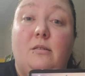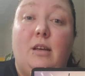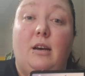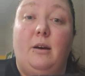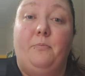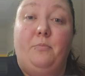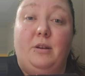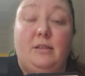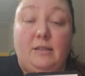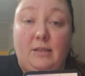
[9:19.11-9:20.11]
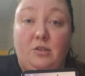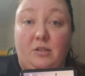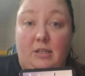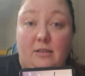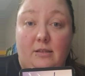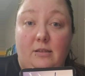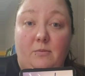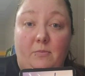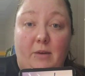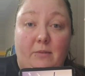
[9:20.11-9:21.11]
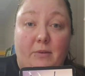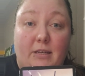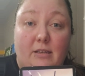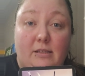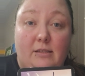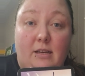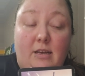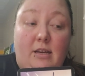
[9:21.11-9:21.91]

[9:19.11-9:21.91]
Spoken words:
but a decision does need to be made, because